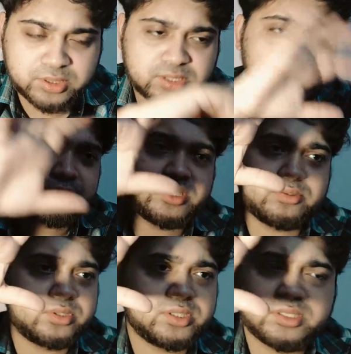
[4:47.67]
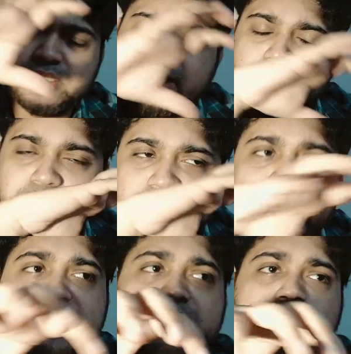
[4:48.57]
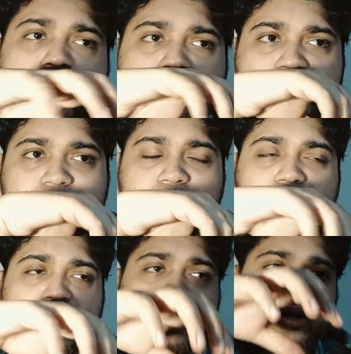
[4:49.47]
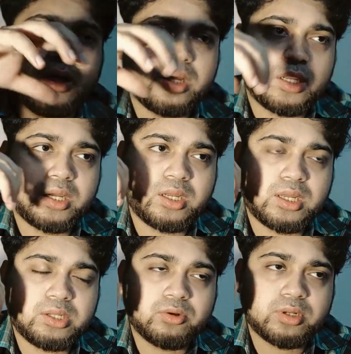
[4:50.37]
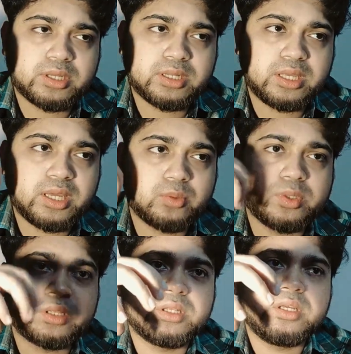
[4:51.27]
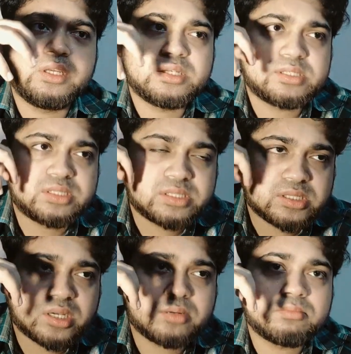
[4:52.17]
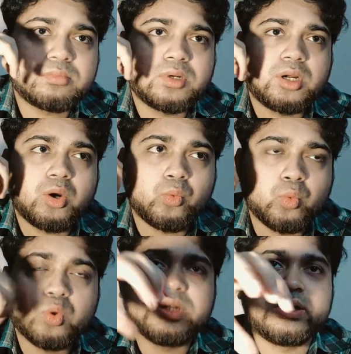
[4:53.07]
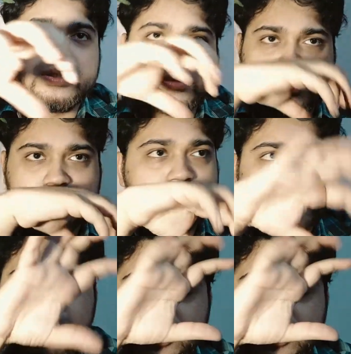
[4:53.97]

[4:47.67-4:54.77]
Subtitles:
Just some citruses immediately when you spray, and you're gonna get hit with some woodiness, in